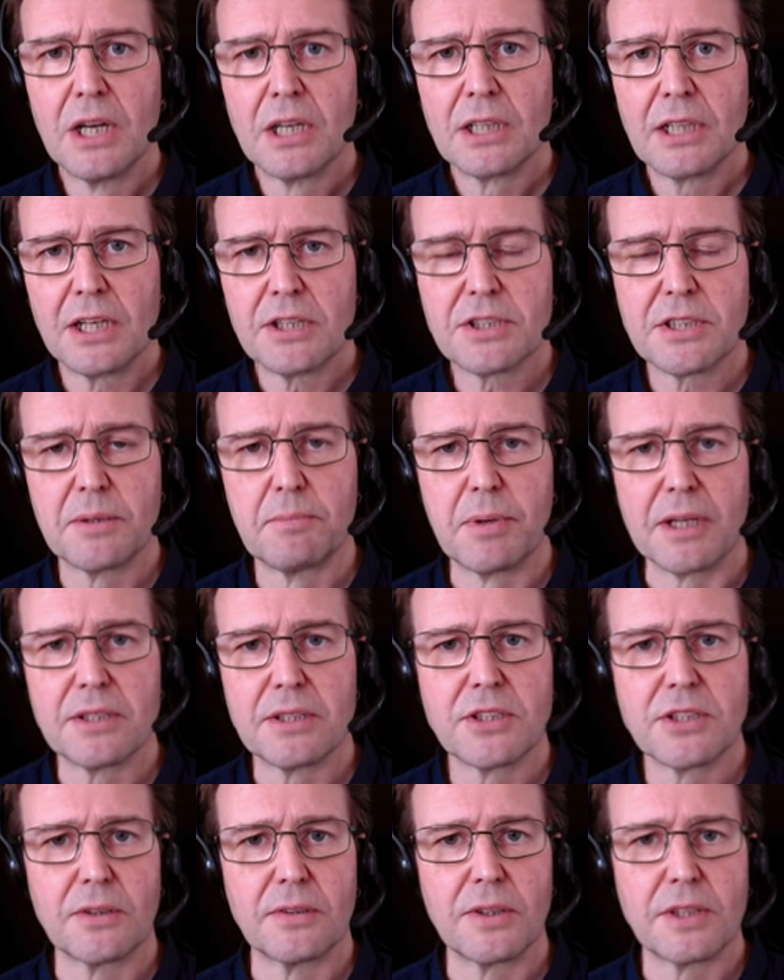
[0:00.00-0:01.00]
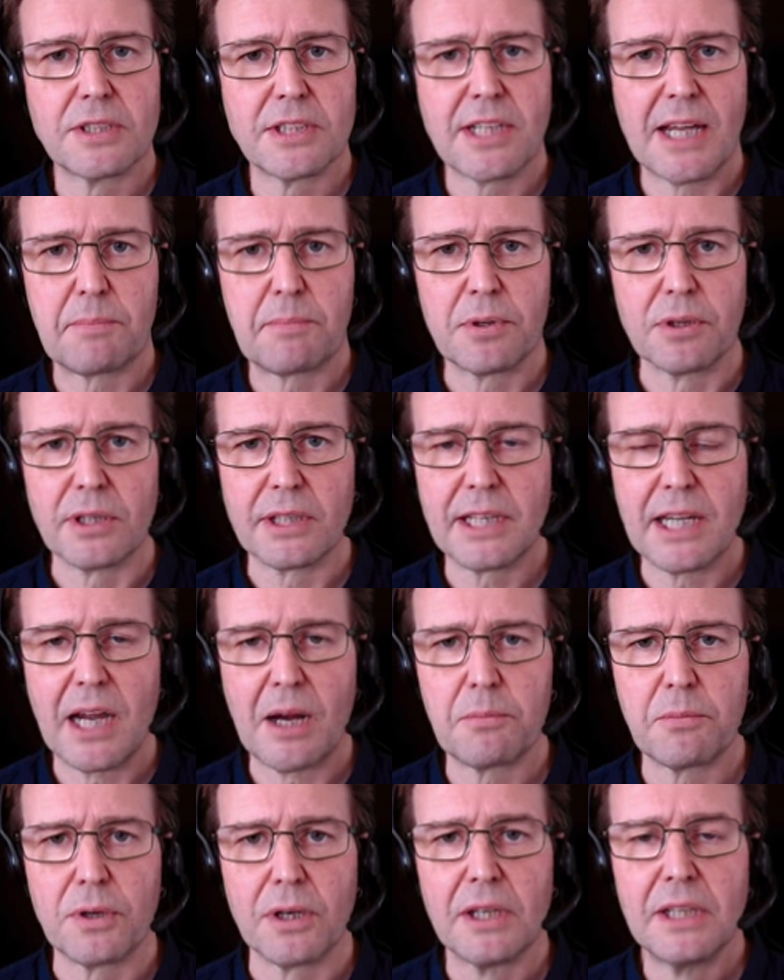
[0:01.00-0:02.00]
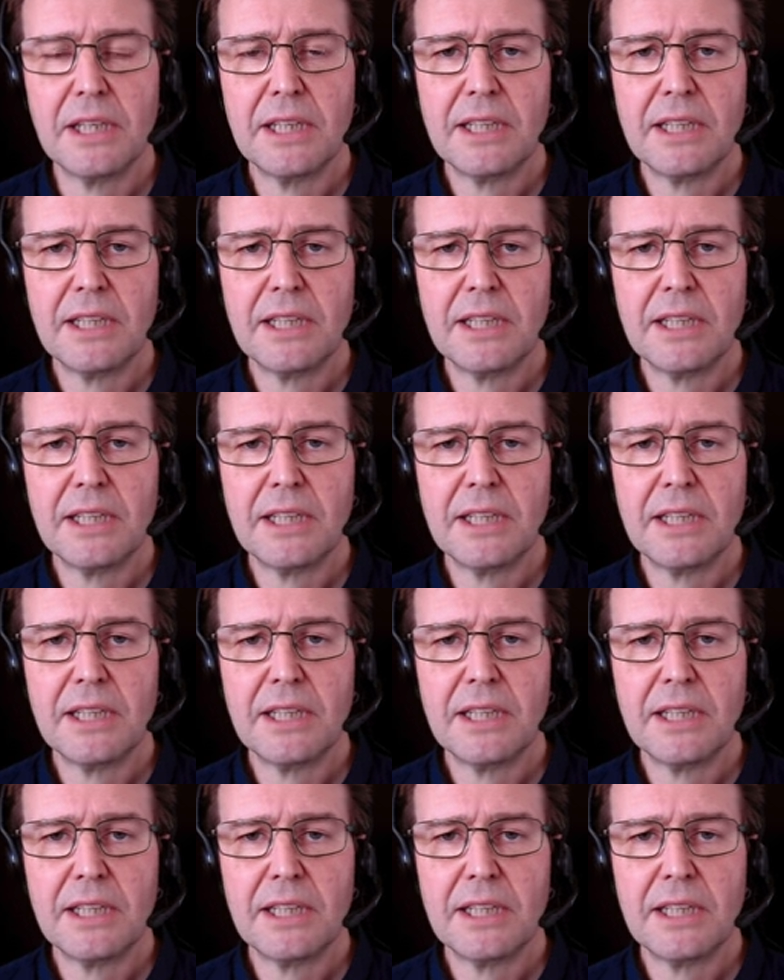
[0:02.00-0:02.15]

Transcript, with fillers: custom buttons on the tap of the camera